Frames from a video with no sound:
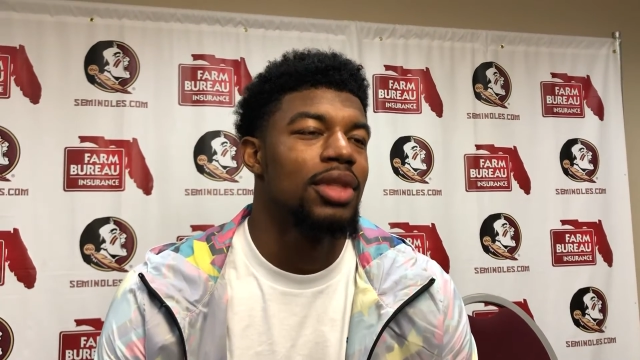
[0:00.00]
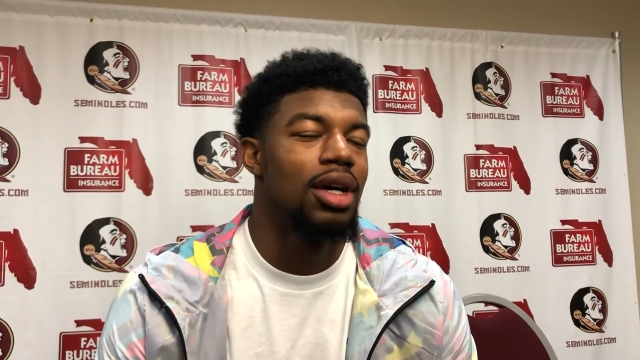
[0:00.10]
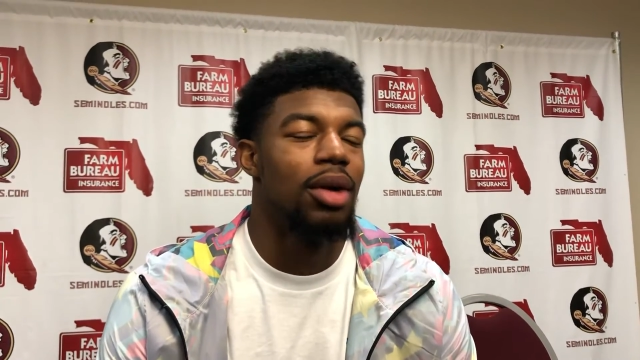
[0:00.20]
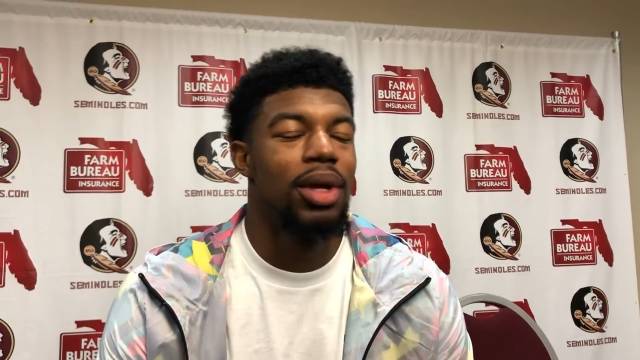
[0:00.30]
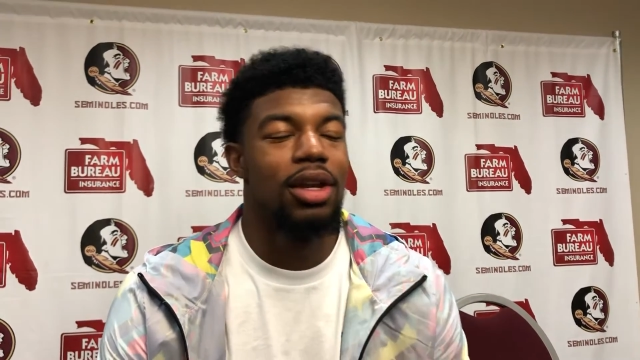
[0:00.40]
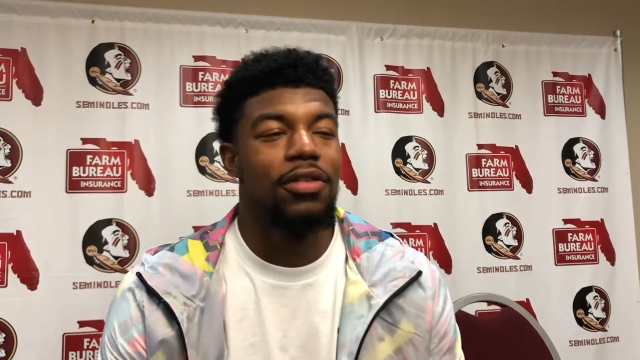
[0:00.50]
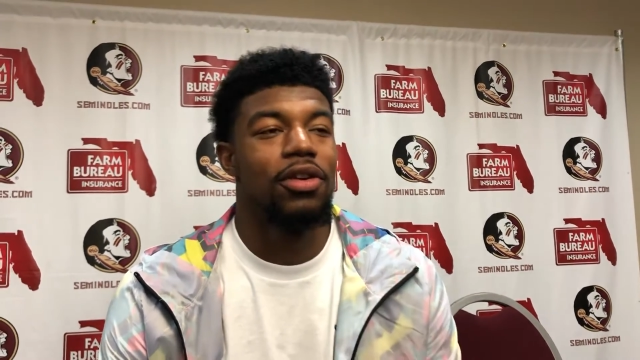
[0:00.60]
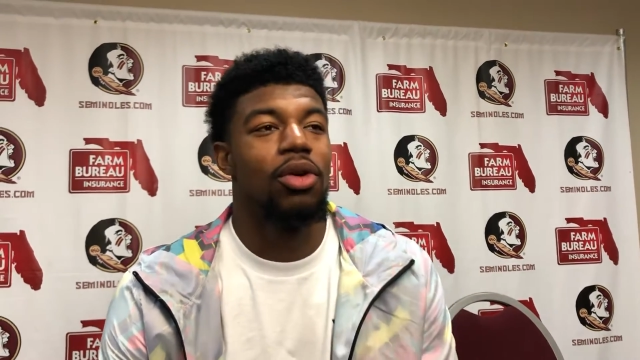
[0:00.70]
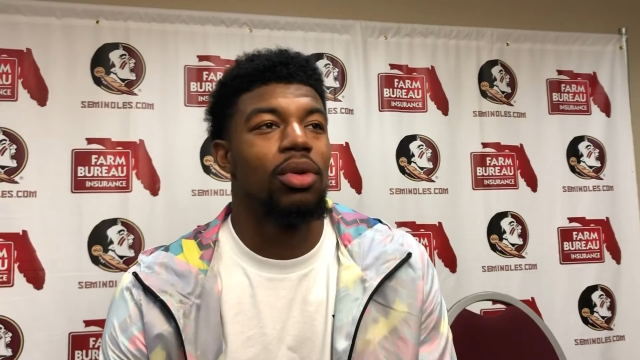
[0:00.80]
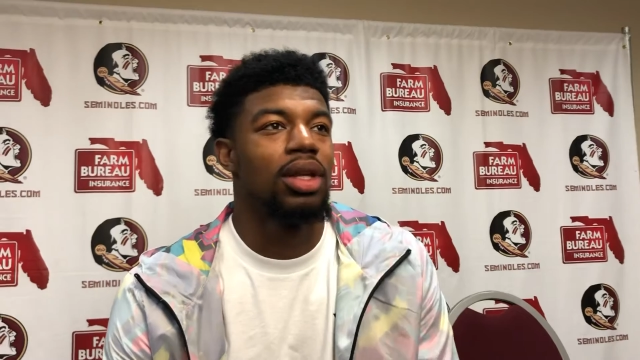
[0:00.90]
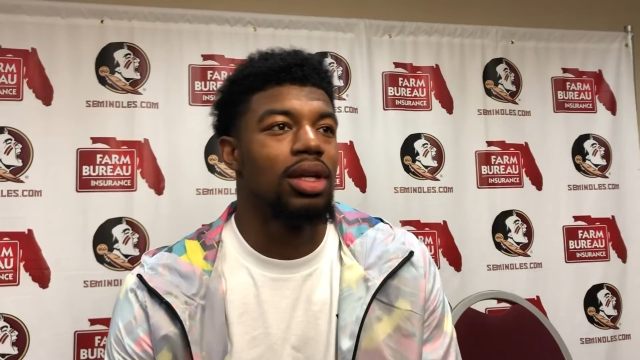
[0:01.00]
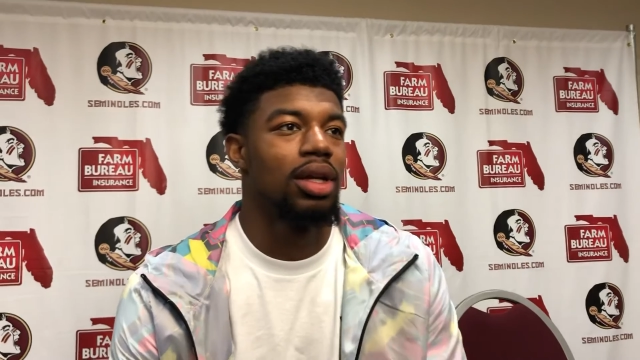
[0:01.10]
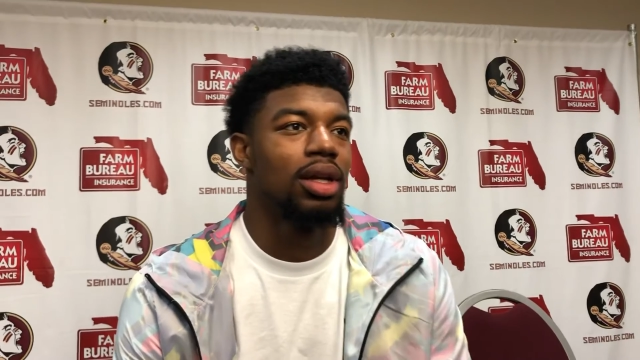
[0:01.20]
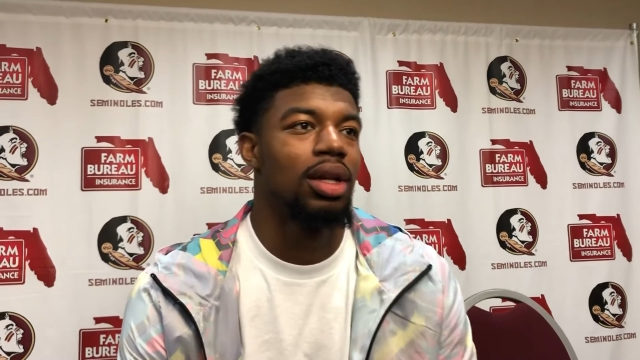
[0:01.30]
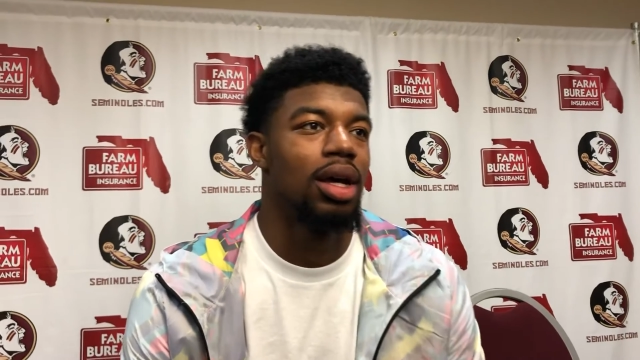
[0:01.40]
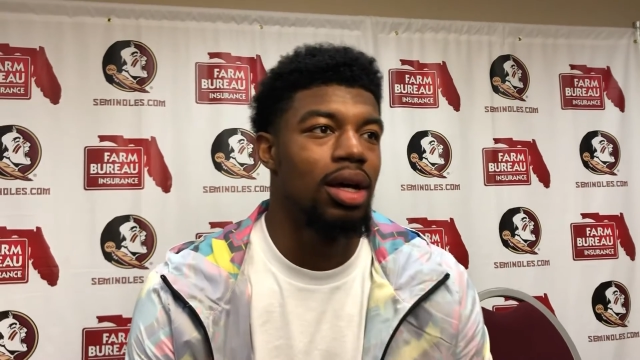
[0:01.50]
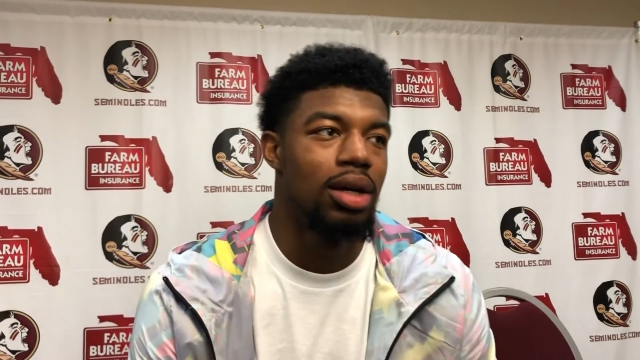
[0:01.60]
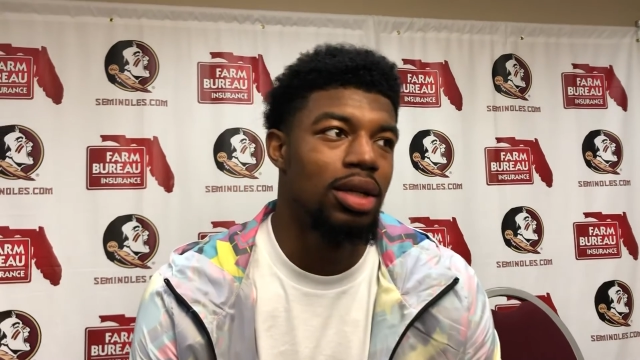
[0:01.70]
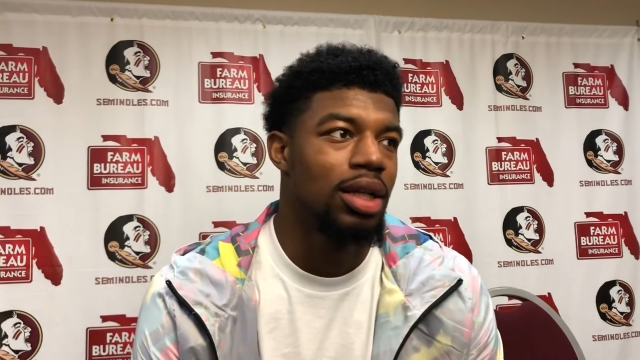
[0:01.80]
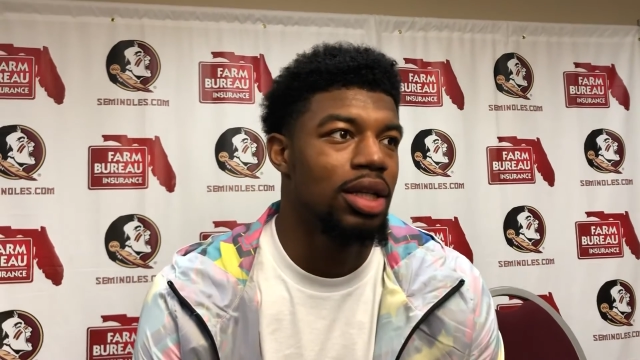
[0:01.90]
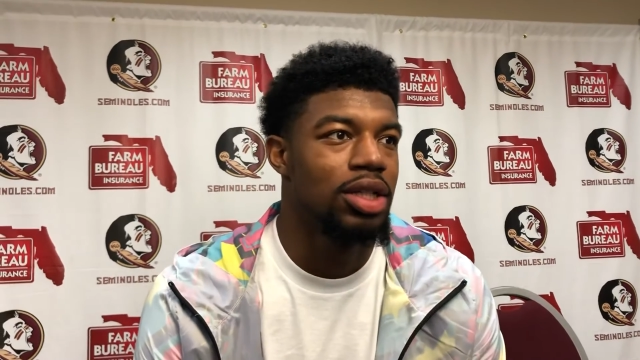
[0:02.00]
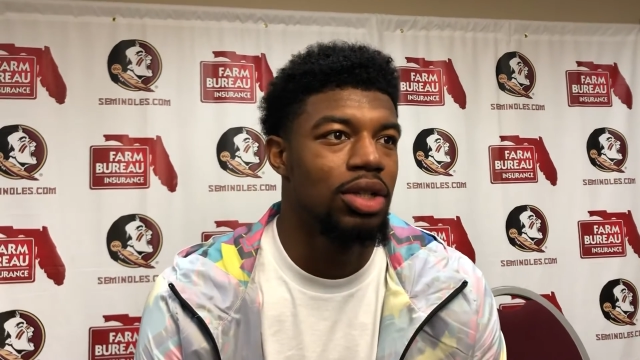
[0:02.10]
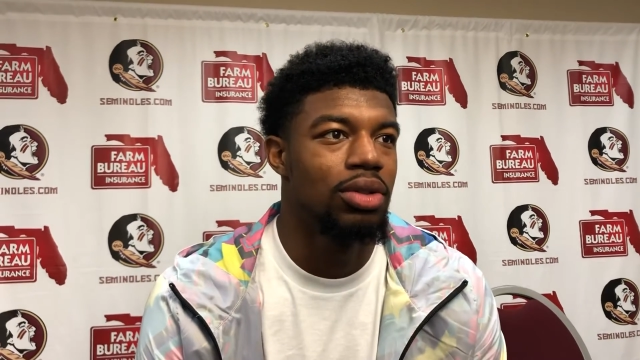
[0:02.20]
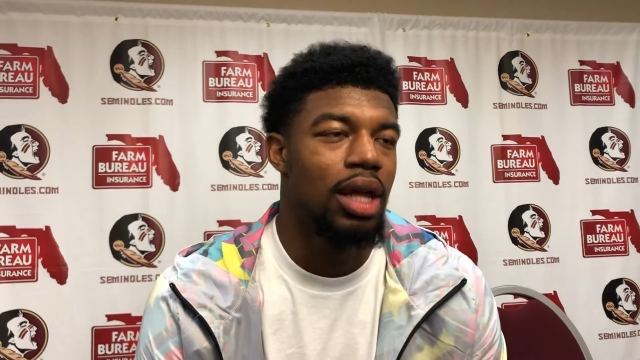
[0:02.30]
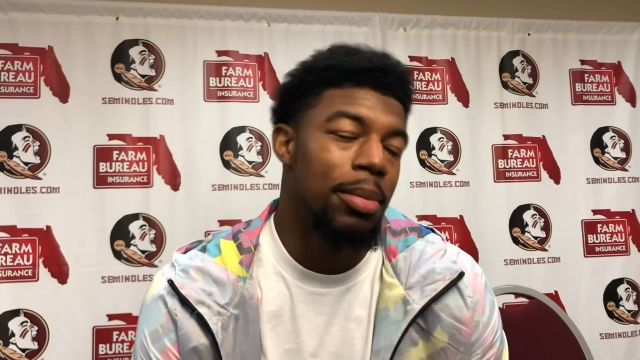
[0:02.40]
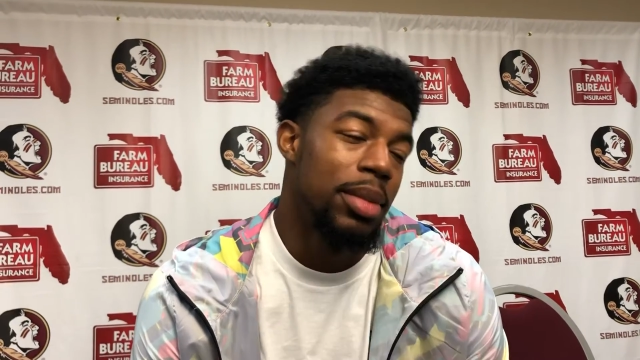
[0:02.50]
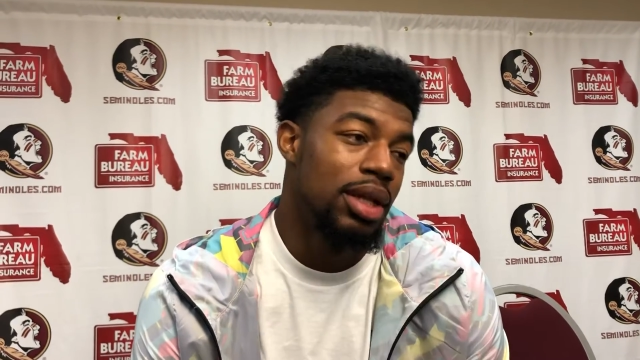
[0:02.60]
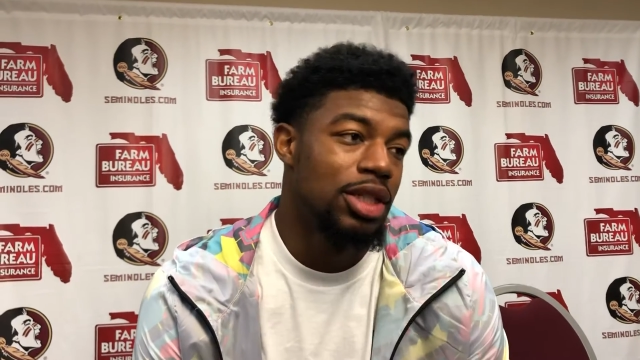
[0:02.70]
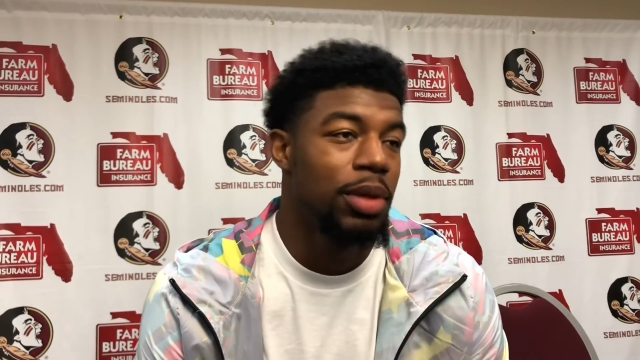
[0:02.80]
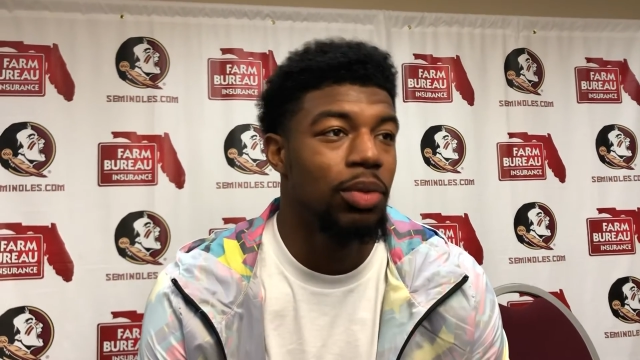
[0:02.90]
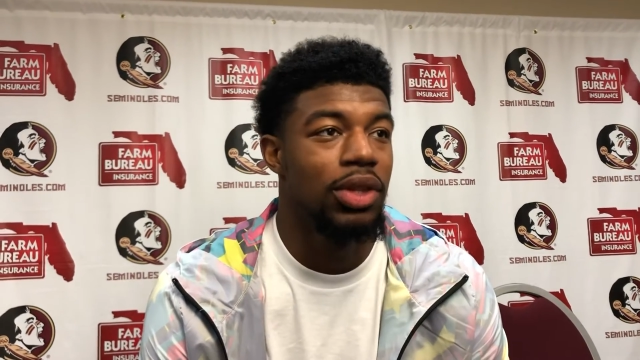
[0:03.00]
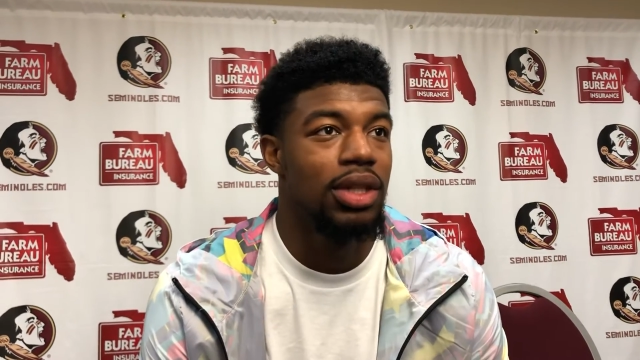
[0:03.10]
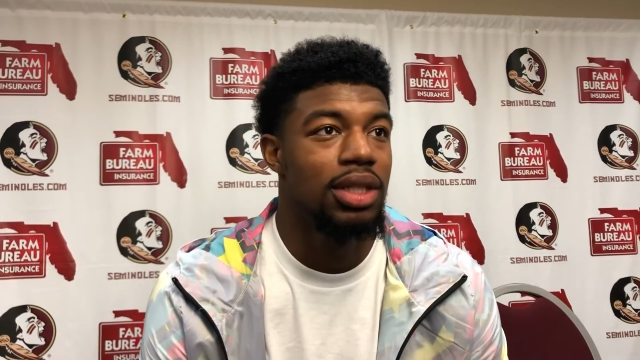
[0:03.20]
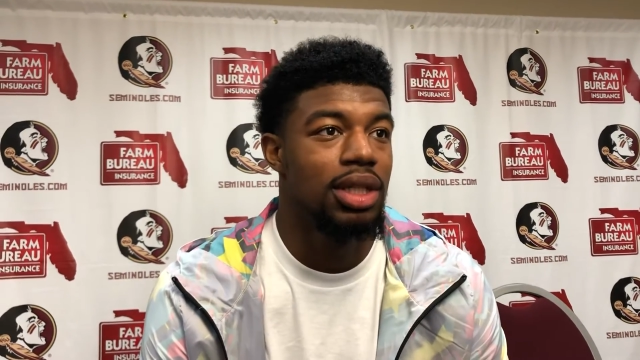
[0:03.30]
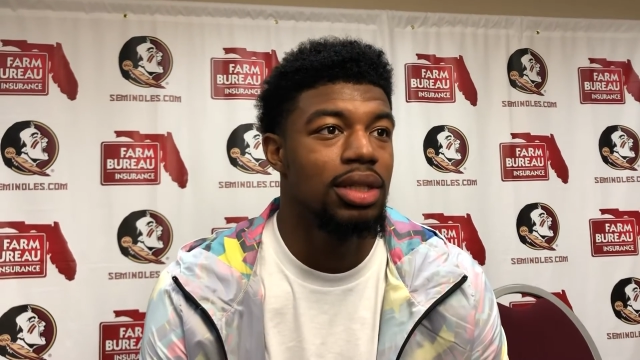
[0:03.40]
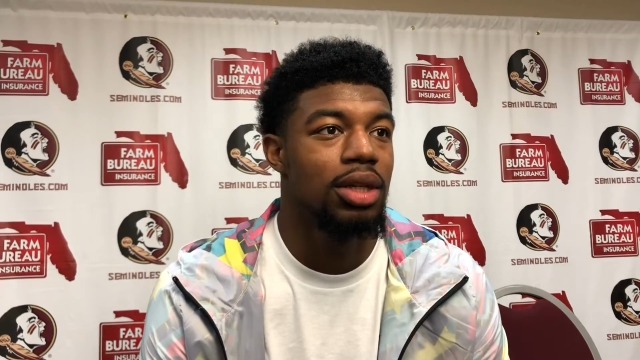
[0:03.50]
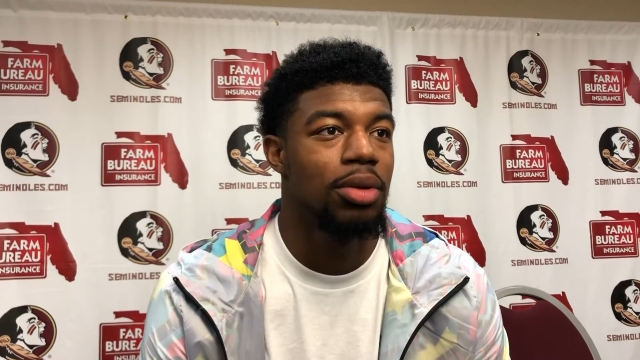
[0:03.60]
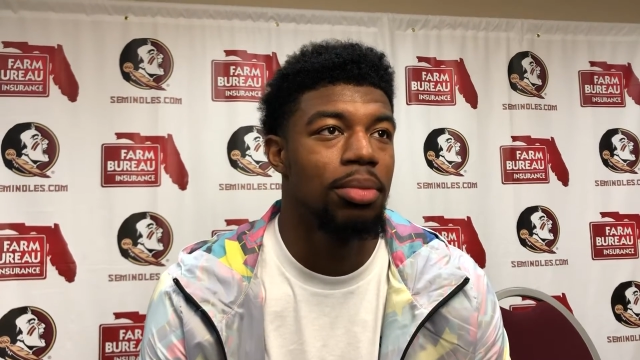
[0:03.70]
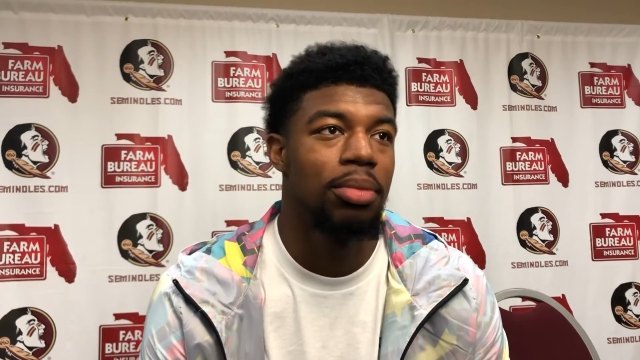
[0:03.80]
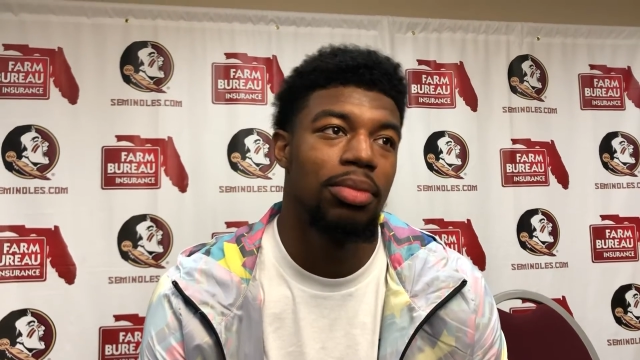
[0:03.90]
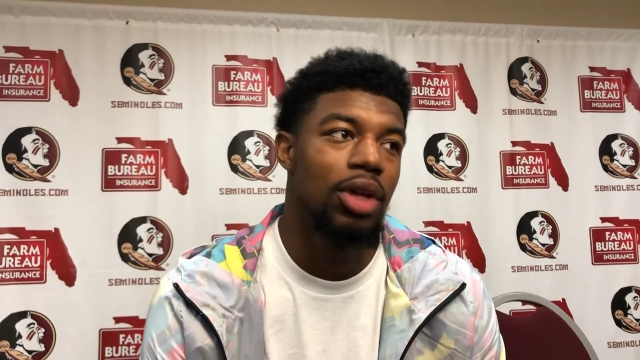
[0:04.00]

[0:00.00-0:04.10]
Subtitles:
Oh, man, it felt really good. Just played within the system.